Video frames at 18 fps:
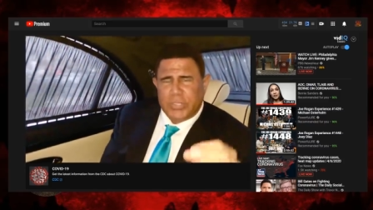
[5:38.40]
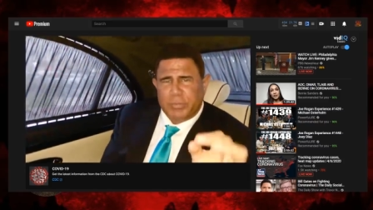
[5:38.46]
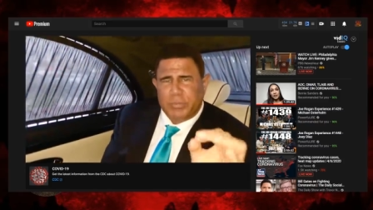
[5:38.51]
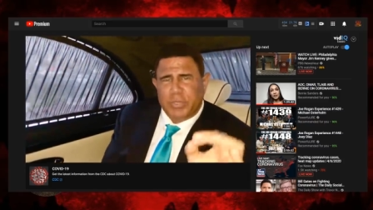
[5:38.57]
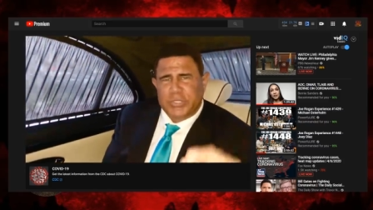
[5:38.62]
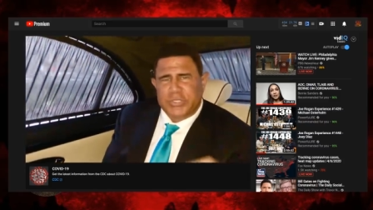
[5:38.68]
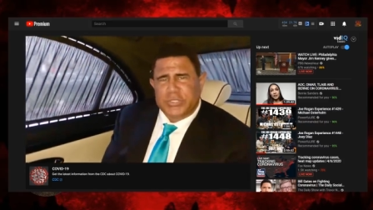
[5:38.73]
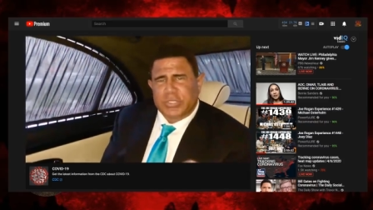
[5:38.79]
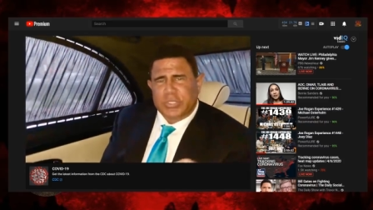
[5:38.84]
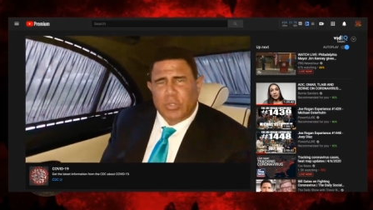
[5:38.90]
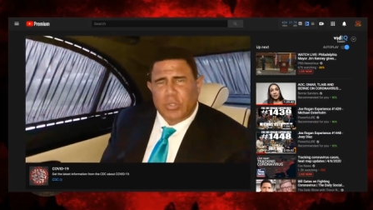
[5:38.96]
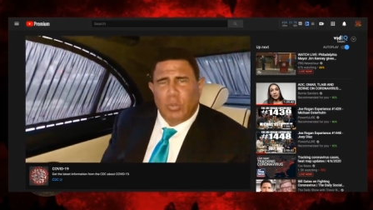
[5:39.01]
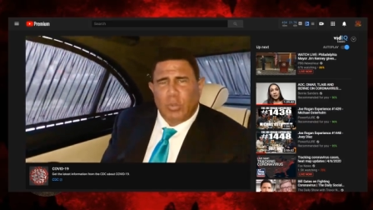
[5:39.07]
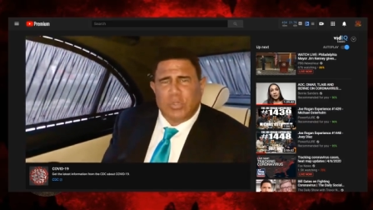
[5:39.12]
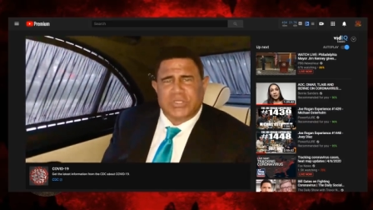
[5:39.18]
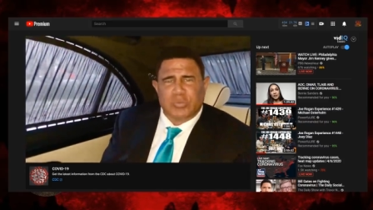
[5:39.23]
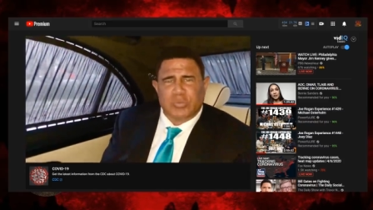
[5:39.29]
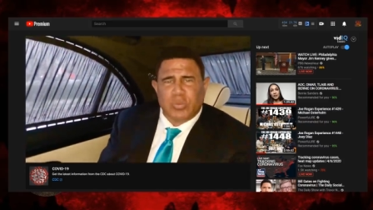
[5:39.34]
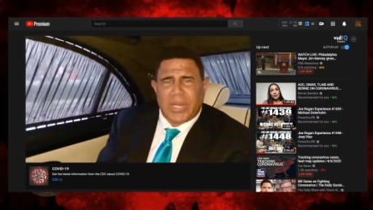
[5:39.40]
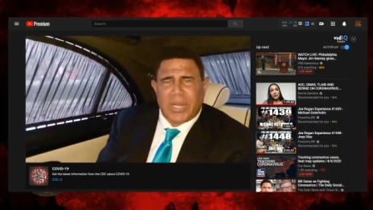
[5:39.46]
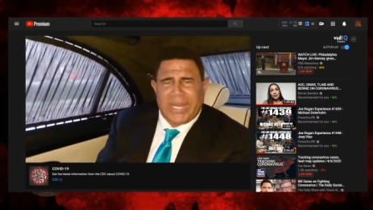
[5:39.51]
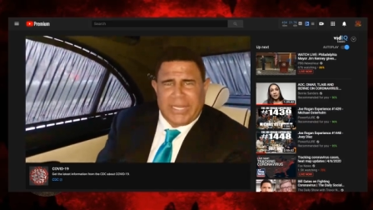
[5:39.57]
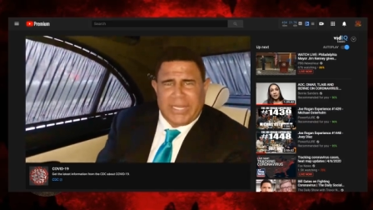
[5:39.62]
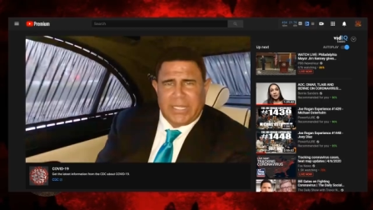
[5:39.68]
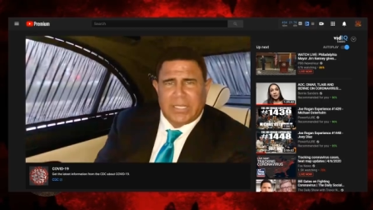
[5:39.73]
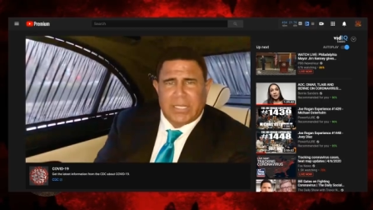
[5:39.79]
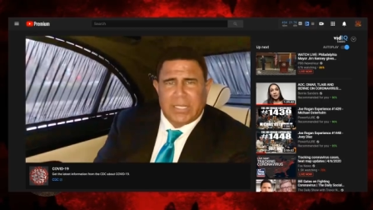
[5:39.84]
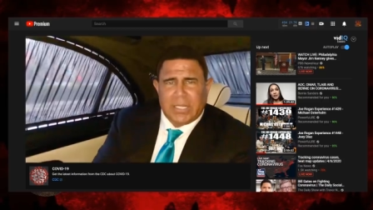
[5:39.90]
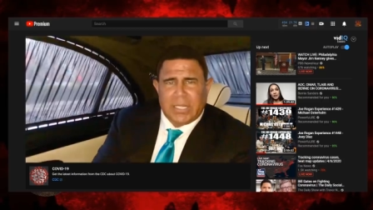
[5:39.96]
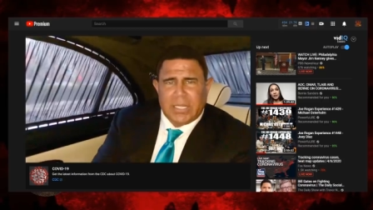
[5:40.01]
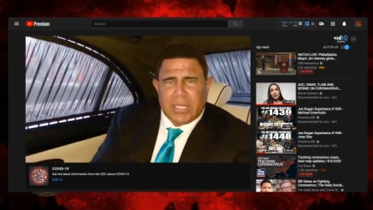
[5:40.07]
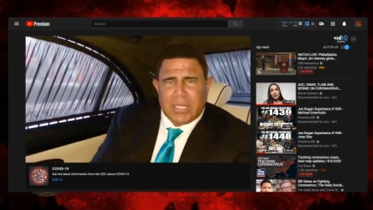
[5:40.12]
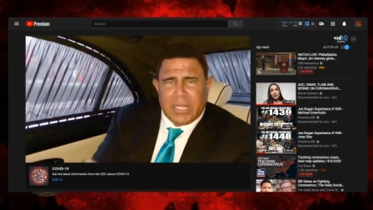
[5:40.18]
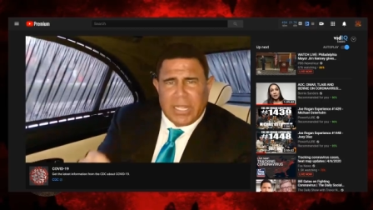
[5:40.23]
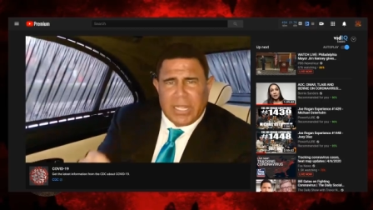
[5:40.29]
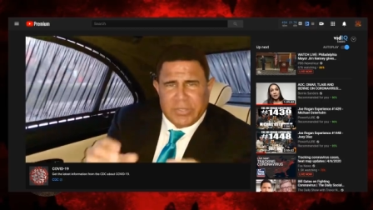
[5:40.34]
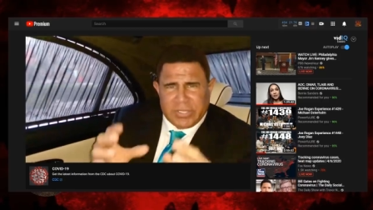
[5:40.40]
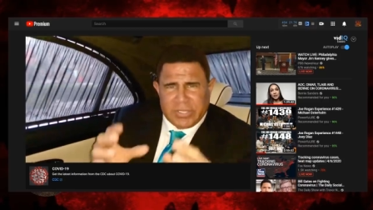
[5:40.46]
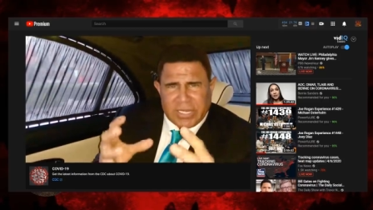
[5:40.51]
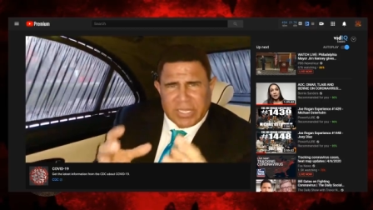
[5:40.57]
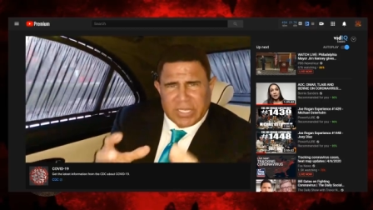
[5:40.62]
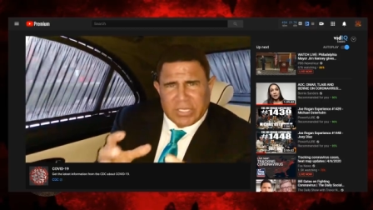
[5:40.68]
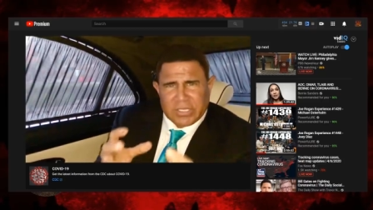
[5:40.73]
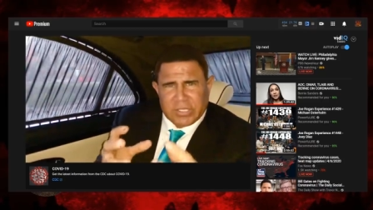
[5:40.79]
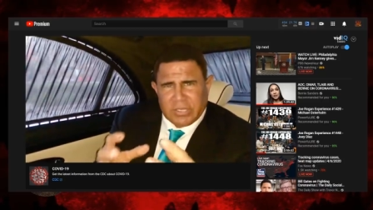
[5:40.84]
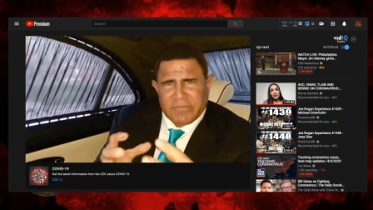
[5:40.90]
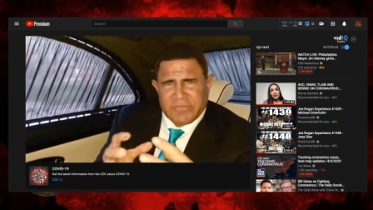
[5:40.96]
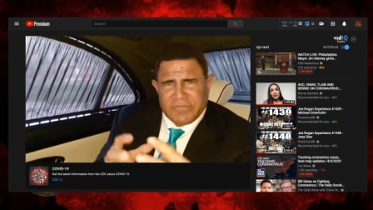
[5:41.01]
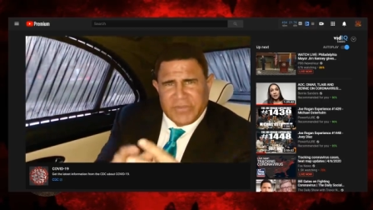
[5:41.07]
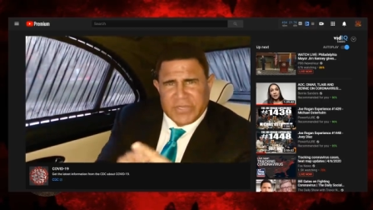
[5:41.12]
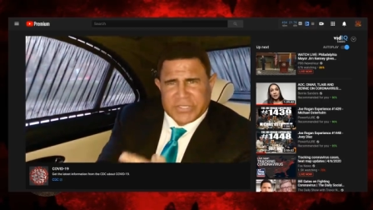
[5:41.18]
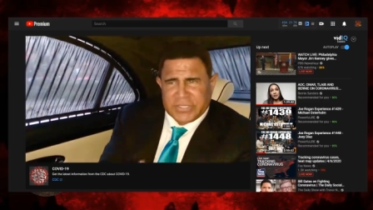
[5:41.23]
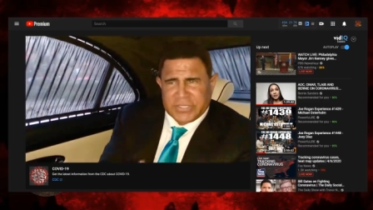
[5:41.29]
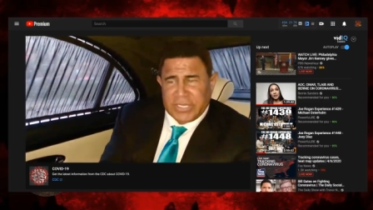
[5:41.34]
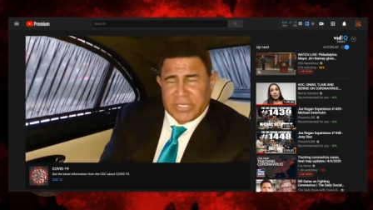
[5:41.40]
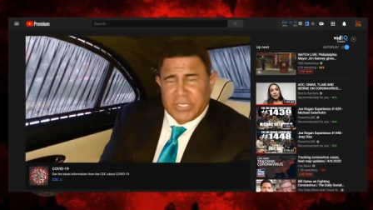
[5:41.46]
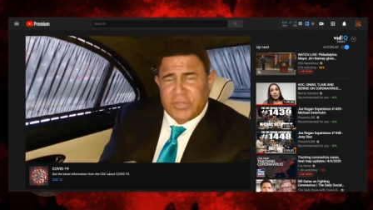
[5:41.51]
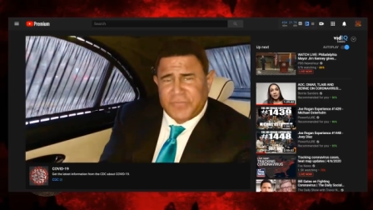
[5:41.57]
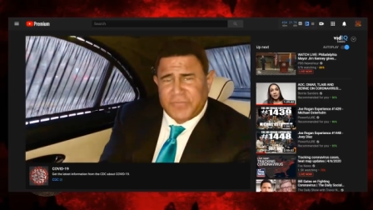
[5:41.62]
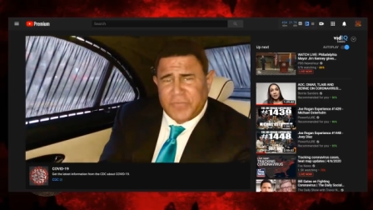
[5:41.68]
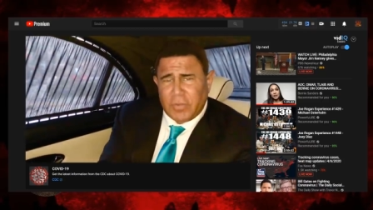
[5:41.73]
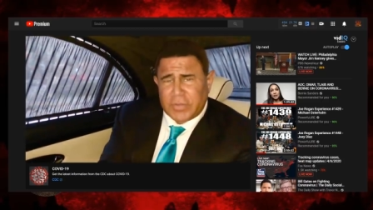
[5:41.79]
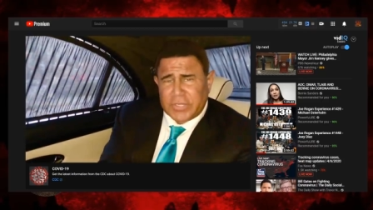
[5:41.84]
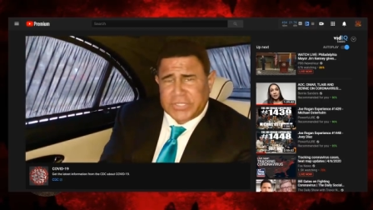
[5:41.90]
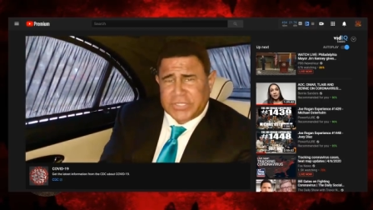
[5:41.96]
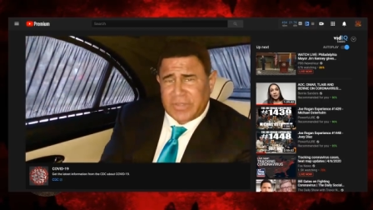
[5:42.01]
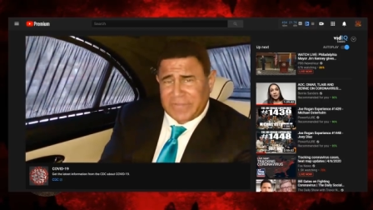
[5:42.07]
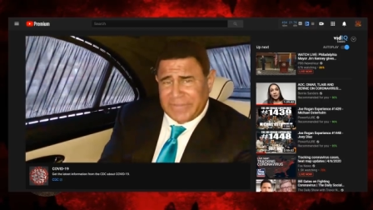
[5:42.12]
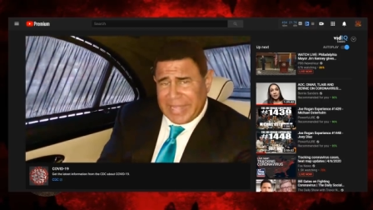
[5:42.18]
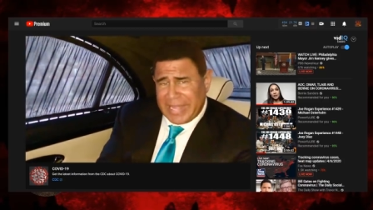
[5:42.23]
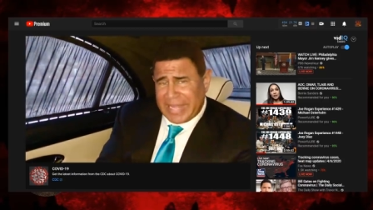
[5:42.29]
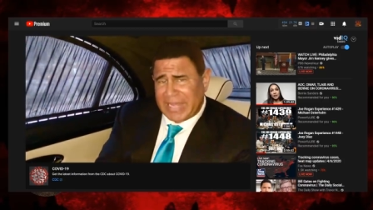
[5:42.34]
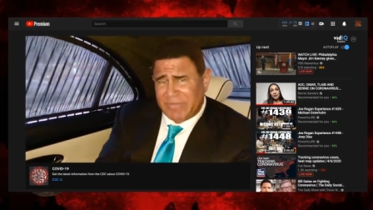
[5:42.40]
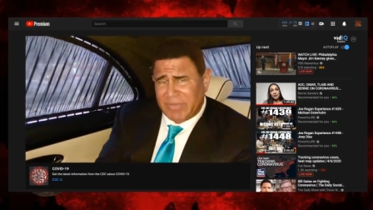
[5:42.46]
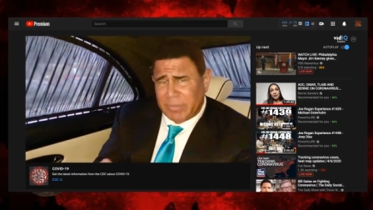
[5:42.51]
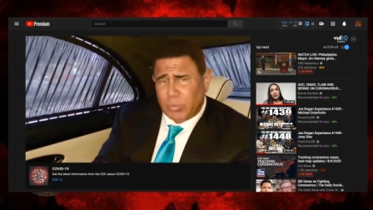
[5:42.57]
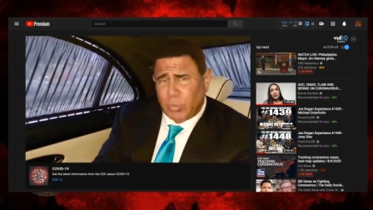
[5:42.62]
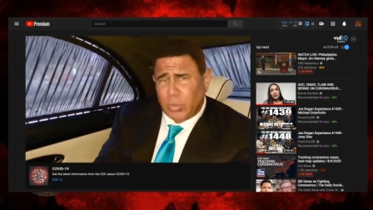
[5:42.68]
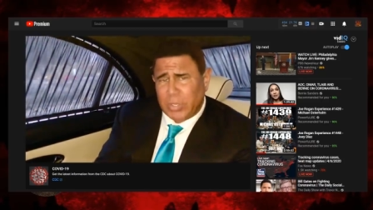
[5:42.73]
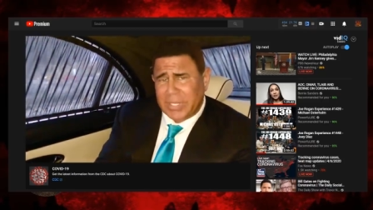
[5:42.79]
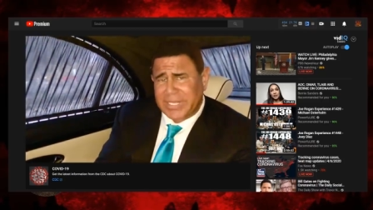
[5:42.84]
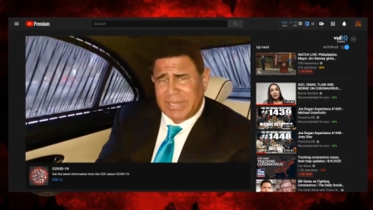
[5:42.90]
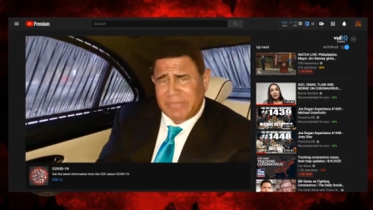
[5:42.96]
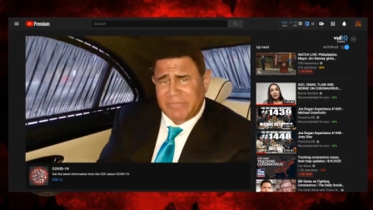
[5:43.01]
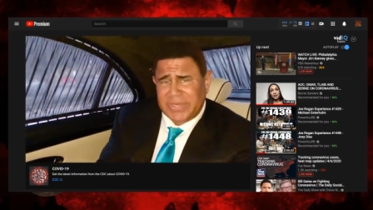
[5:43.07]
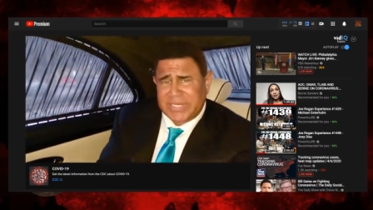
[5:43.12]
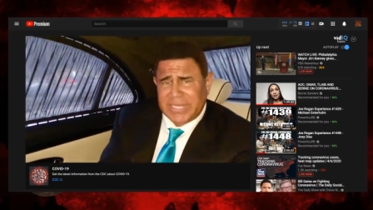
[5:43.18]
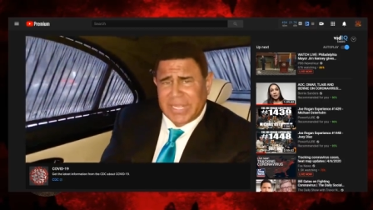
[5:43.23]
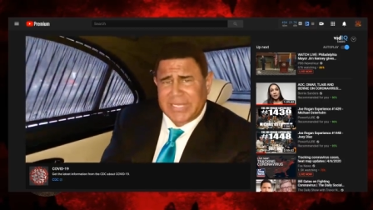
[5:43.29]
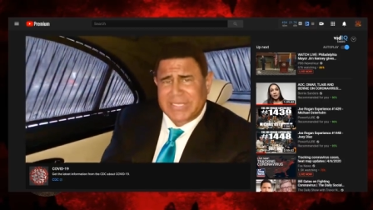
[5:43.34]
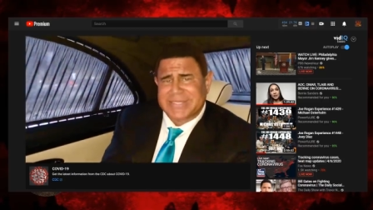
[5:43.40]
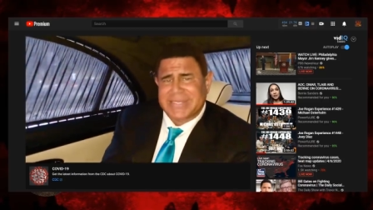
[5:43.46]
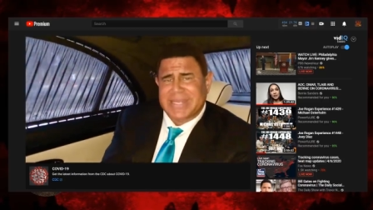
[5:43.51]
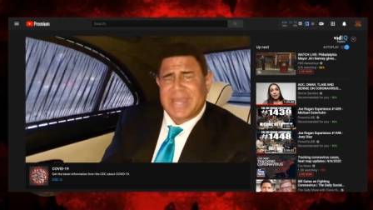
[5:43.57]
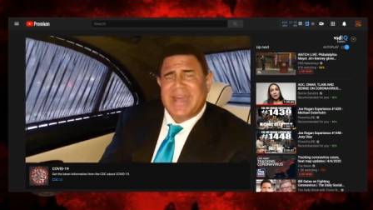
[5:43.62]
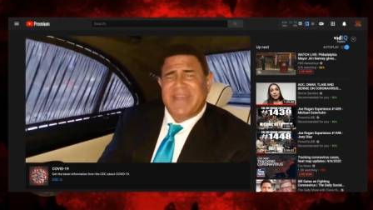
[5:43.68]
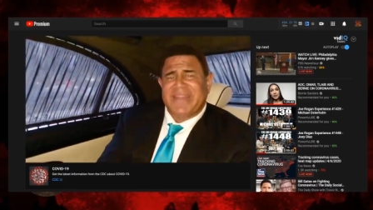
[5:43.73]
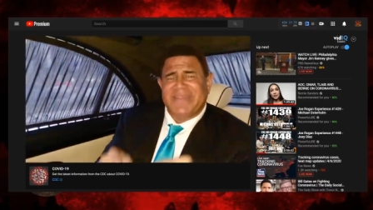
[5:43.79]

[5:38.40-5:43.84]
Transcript: When you put your goals in writing and you get a clear vision and you focus on that every morning and every night,